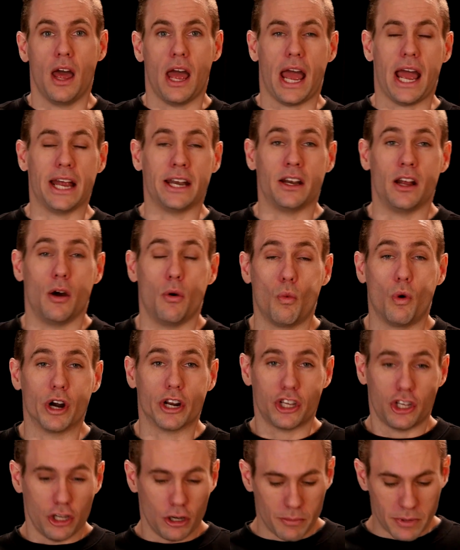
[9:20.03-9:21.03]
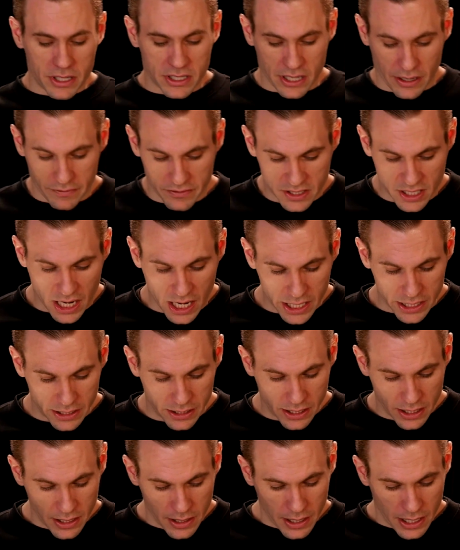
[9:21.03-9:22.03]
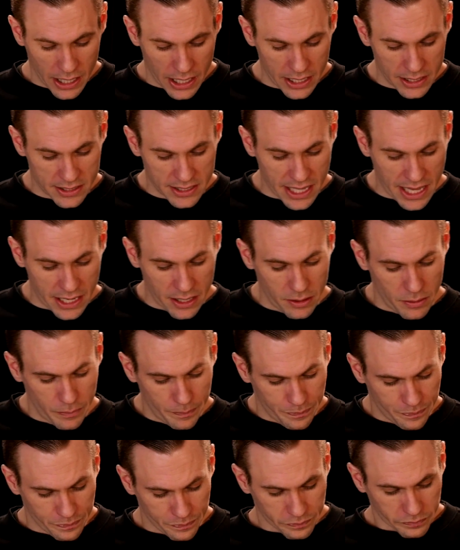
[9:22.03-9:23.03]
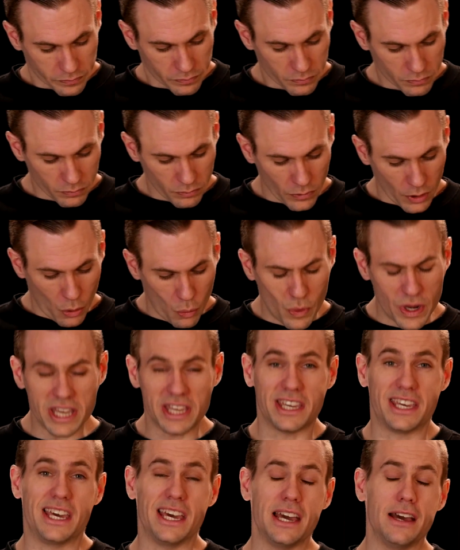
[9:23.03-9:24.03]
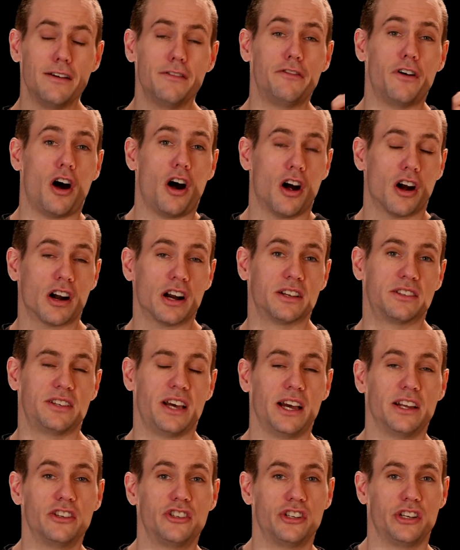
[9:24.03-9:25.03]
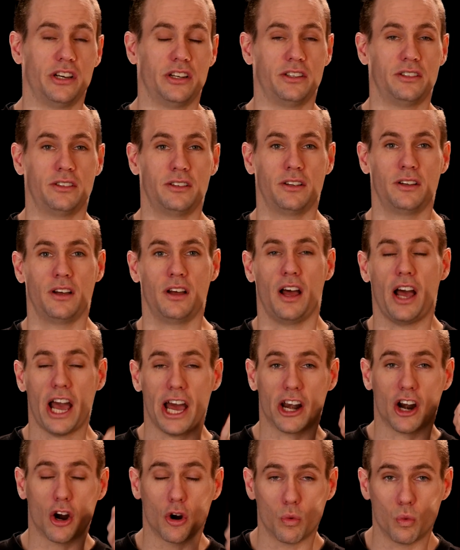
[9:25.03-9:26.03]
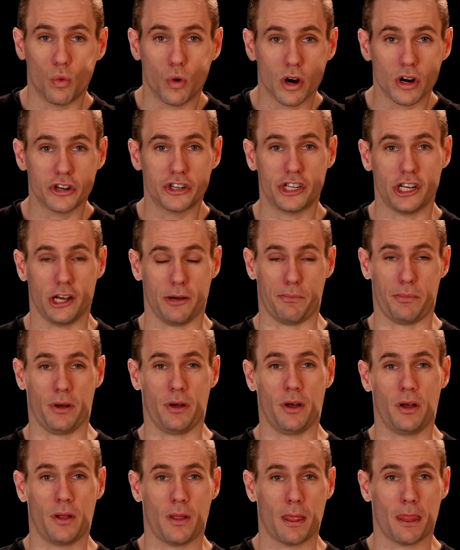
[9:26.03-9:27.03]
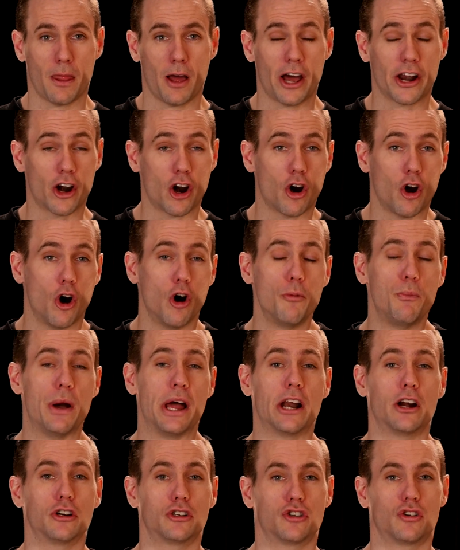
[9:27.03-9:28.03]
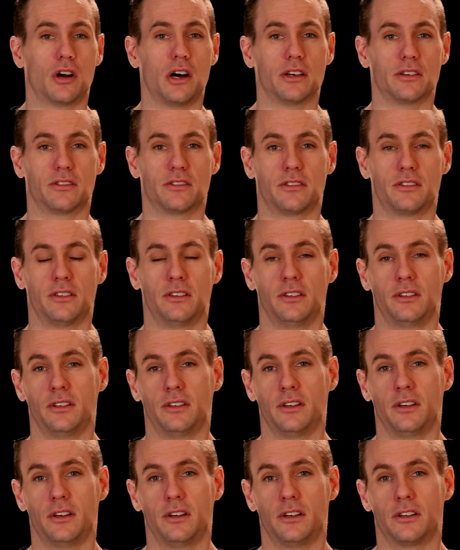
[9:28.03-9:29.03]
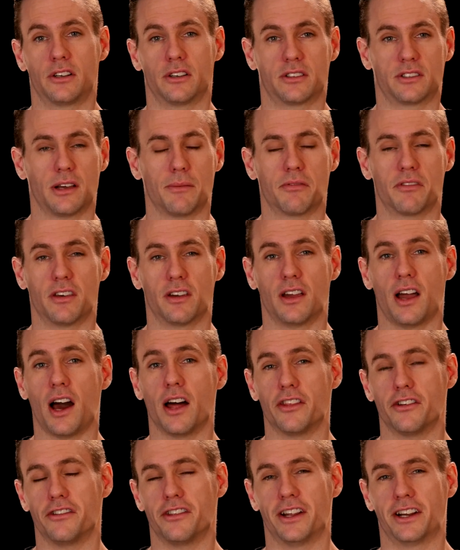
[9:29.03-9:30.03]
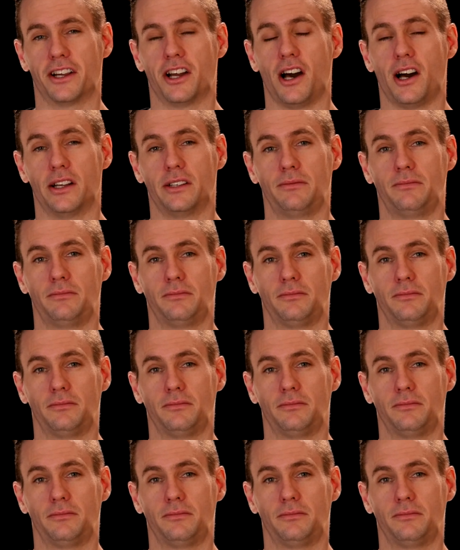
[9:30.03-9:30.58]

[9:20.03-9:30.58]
And what humans have done is that we give our attention and our worship and our hope and our trust to something other than God.